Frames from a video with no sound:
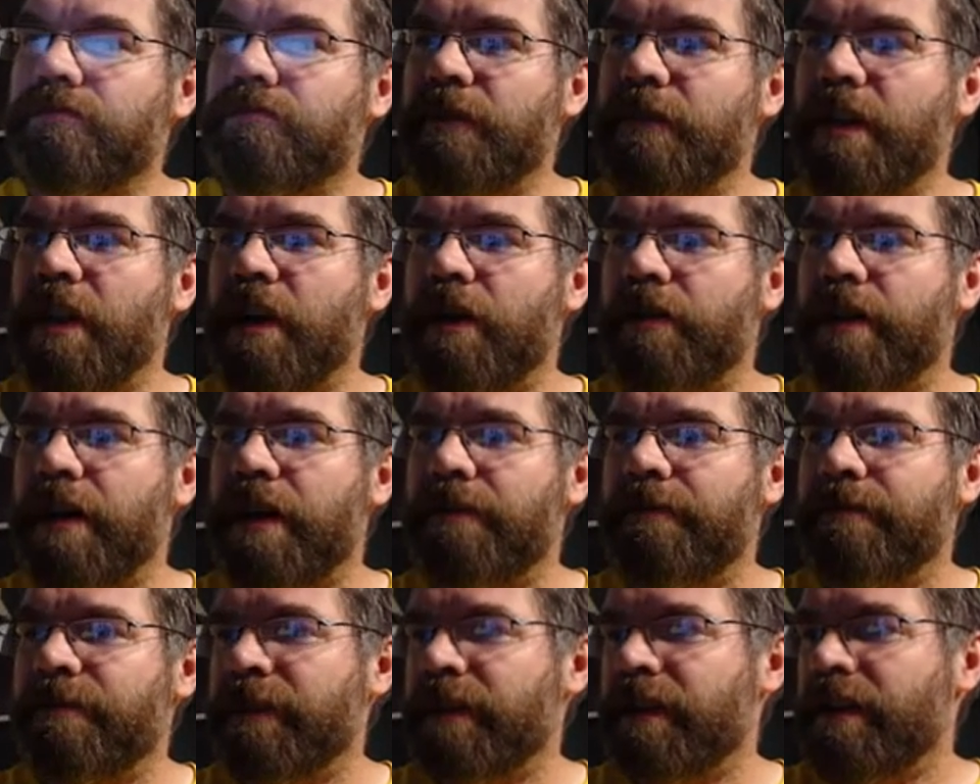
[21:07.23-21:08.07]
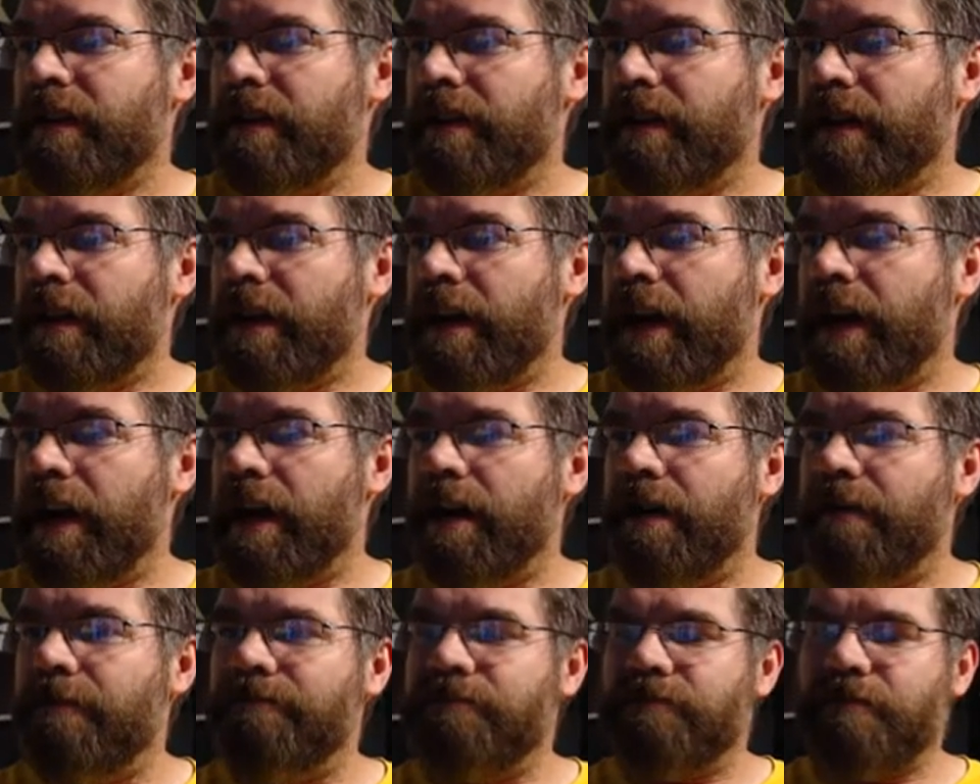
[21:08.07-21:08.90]
Okay.
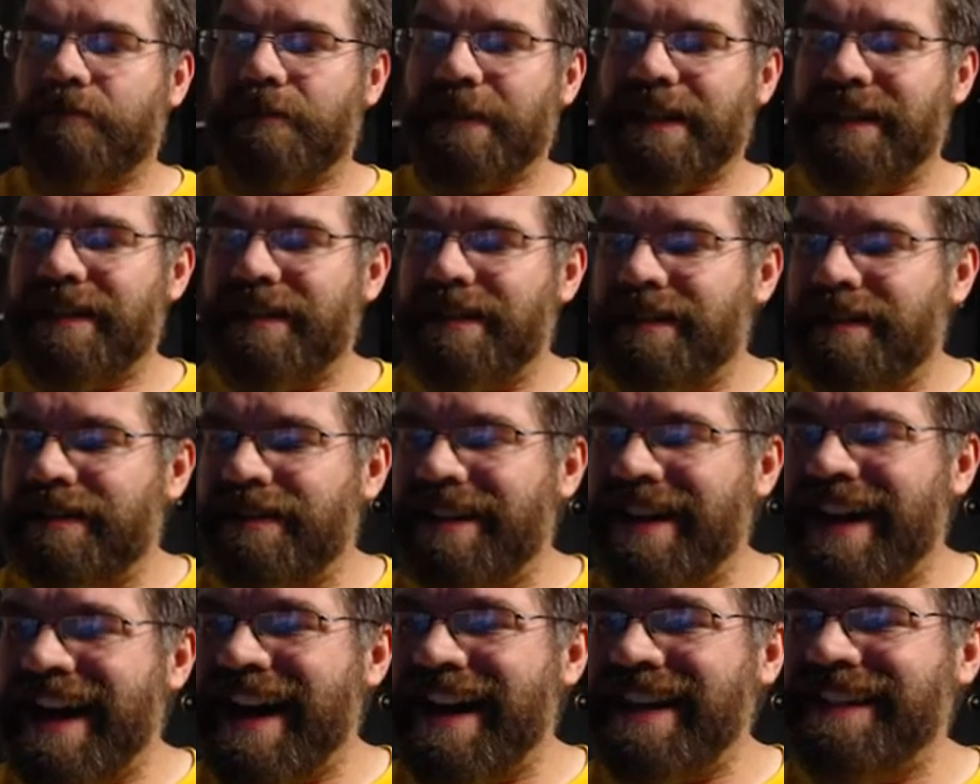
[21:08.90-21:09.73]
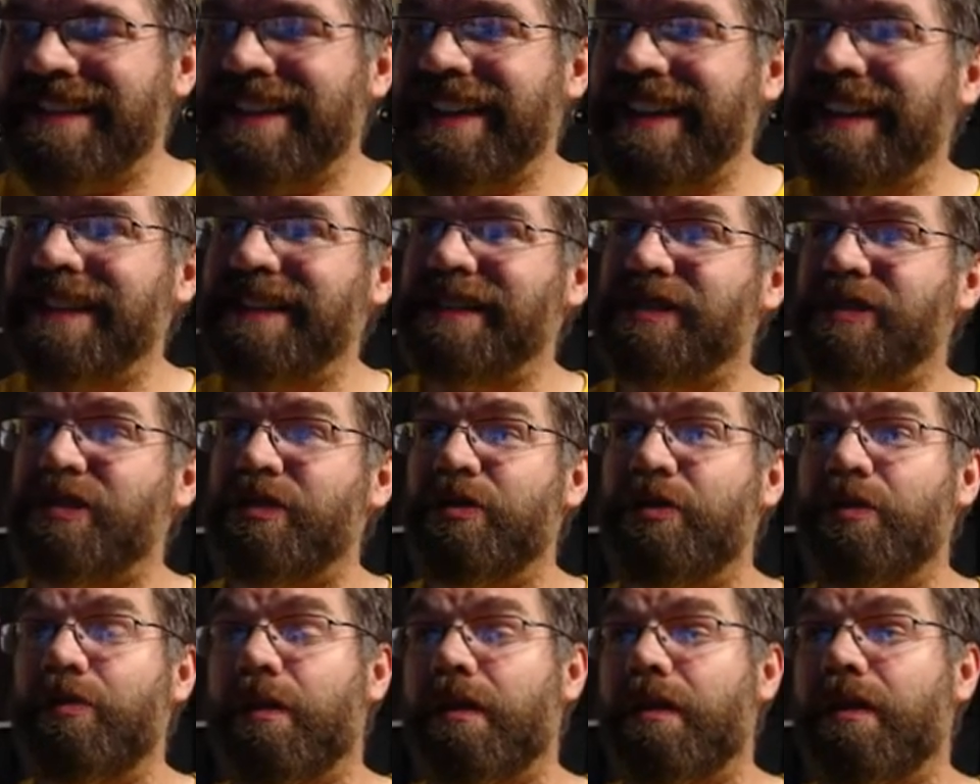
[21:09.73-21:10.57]
I think it's
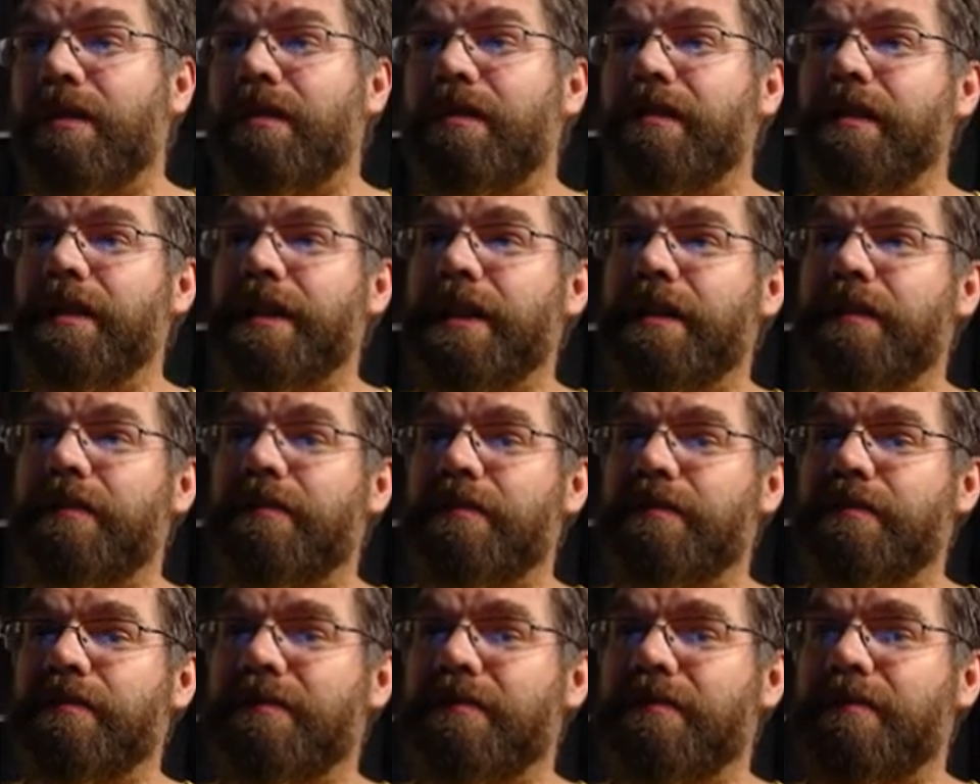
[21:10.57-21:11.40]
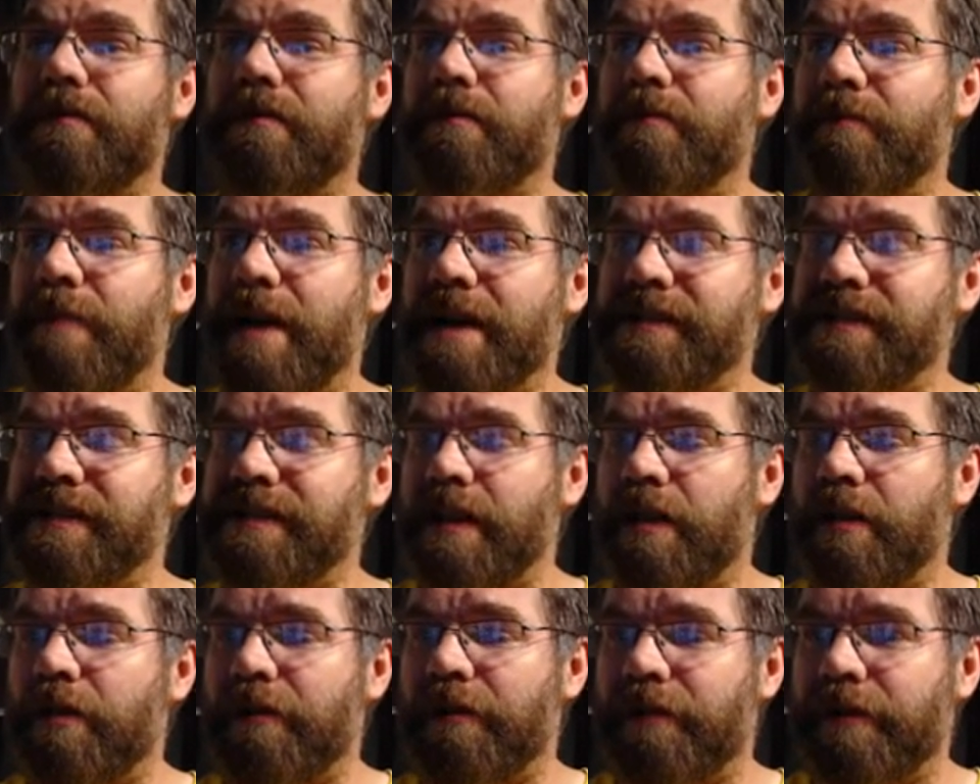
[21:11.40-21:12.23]
too early
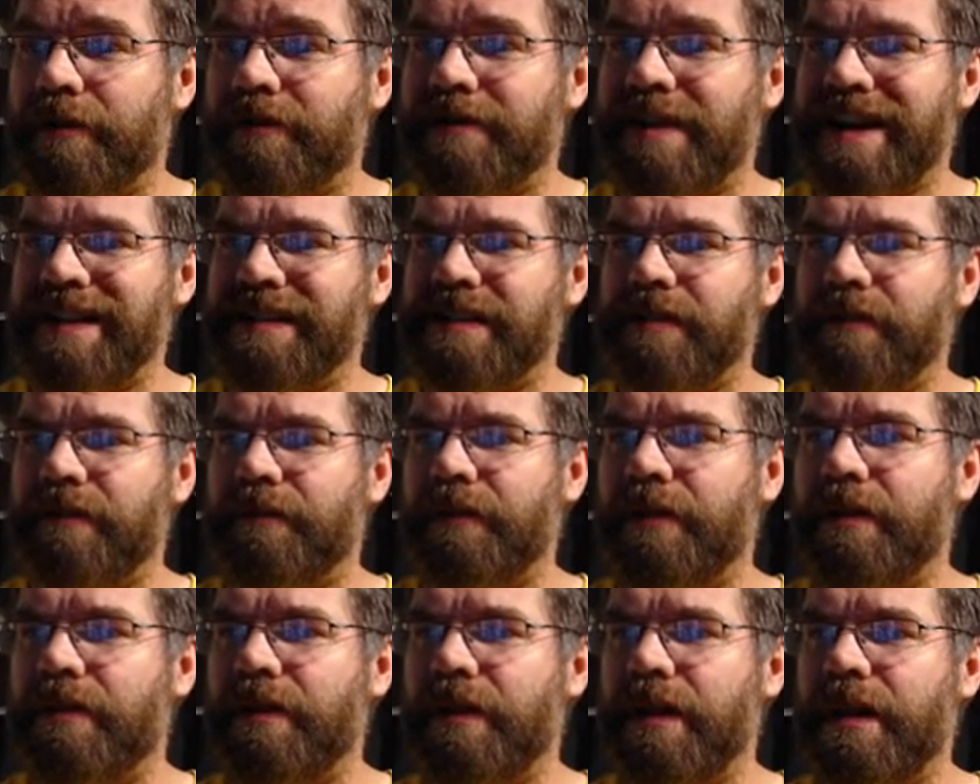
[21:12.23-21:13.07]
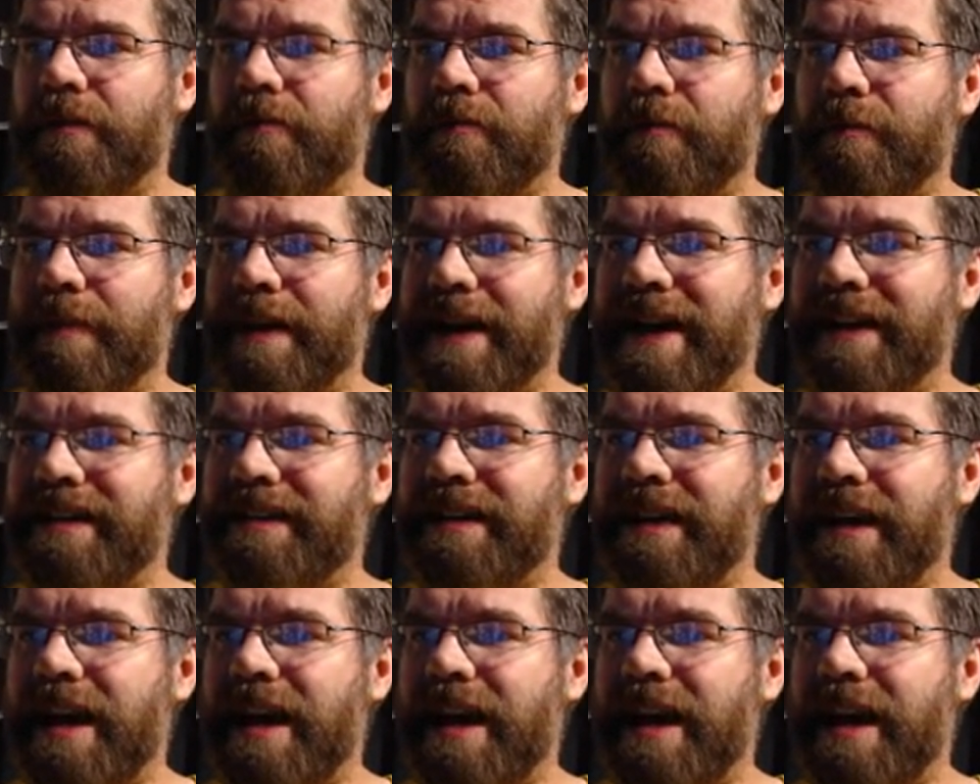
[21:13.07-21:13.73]
myself for Tyson Fury coming back.